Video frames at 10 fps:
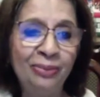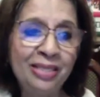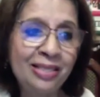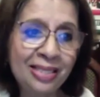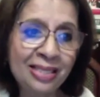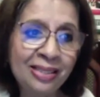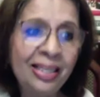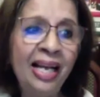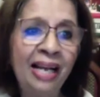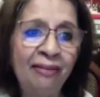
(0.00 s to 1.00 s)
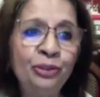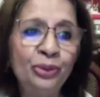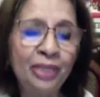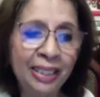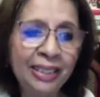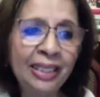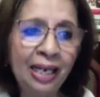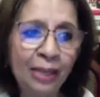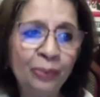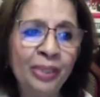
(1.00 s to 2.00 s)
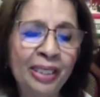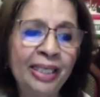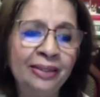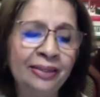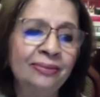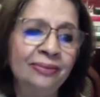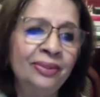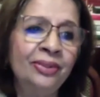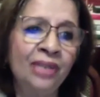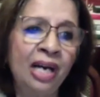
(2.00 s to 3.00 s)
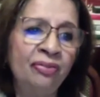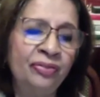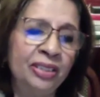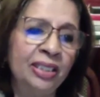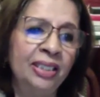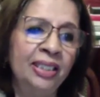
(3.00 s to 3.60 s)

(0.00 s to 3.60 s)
we still have to think how we can craft